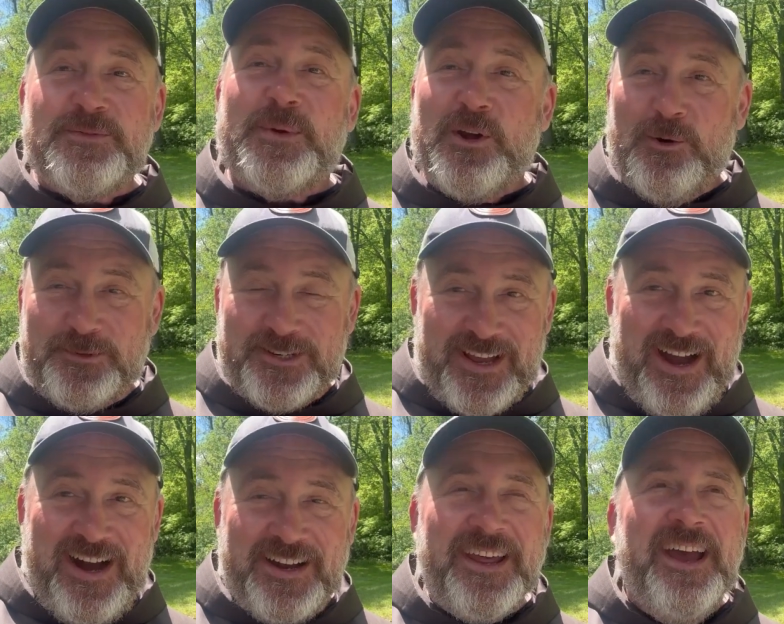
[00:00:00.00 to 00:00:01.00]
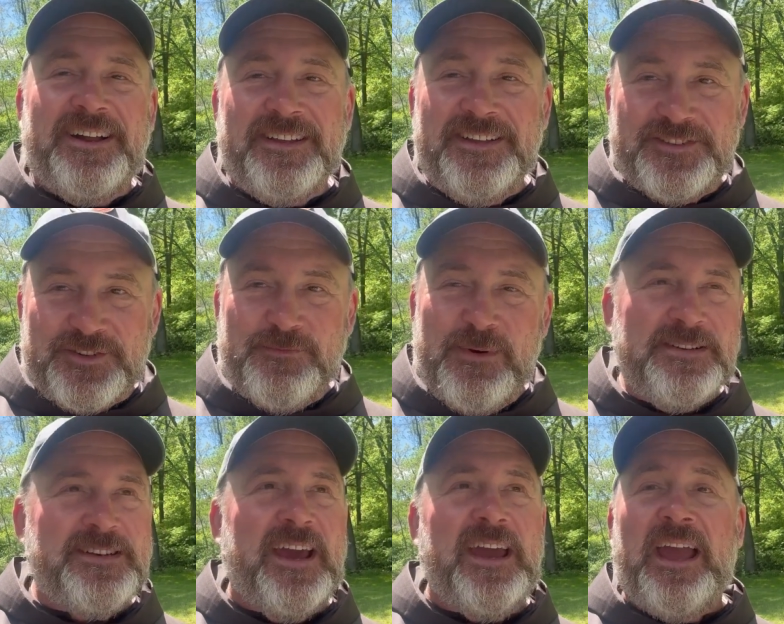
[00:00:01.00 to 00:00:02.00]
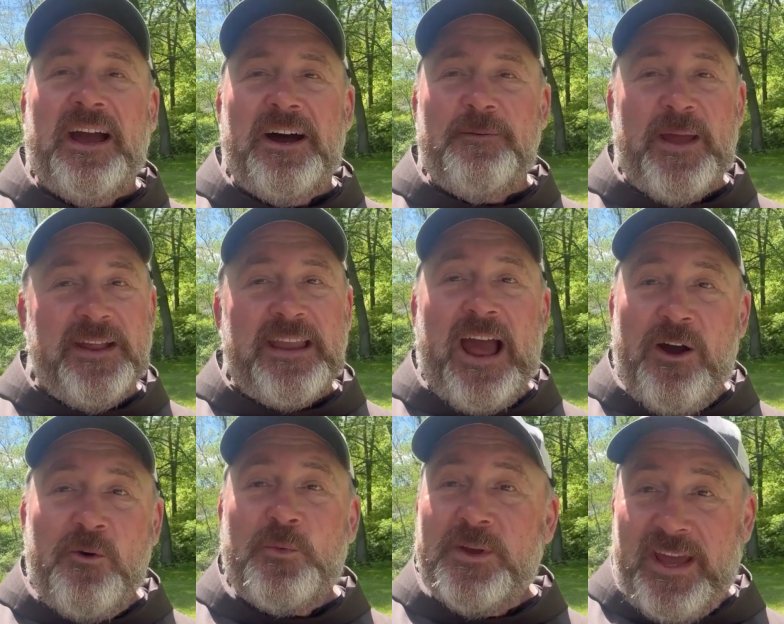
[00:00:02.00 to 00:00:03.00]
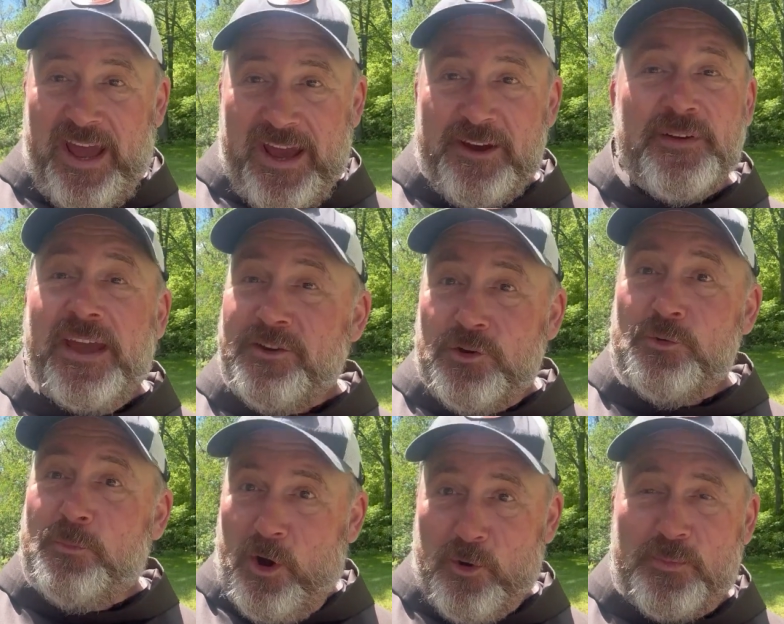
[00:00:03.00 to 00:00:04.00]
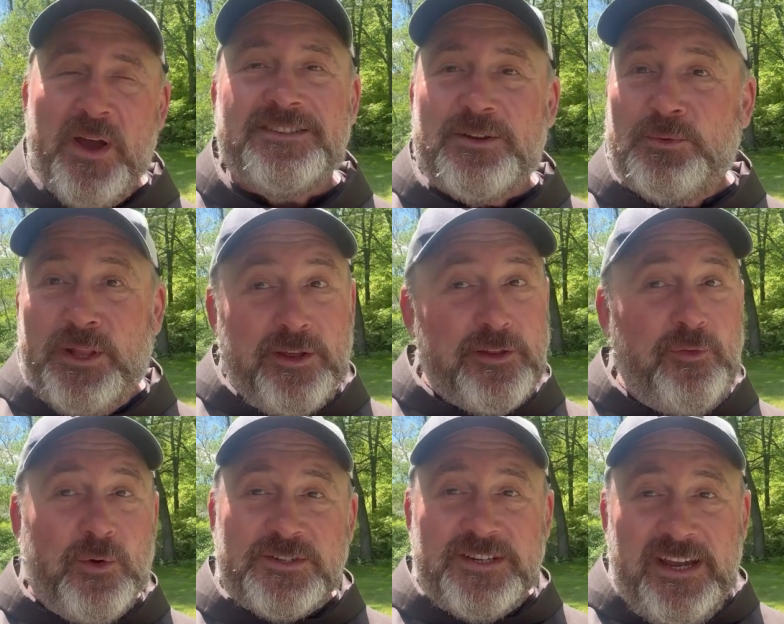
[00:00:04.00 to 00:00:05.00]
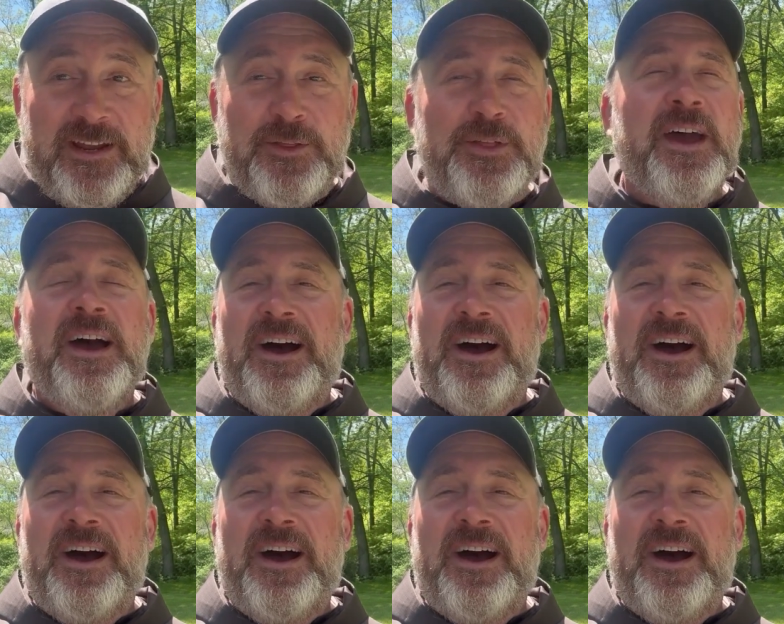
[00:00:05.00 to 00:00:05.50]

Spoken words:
went home to God on Easter Monday, and now we have a new Pope. So Leo the 14th,